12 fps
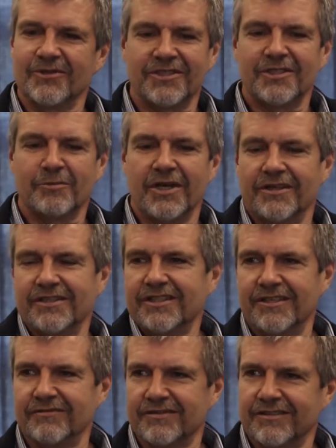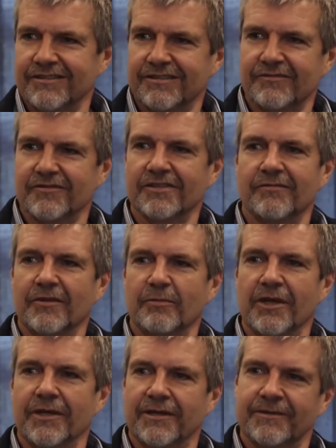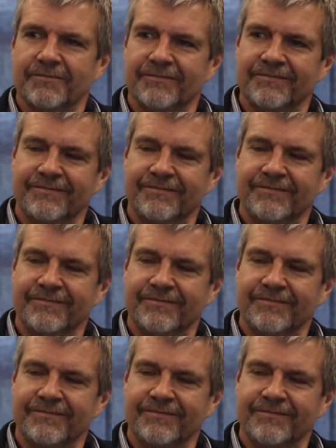not just about ourselves. It's for something better.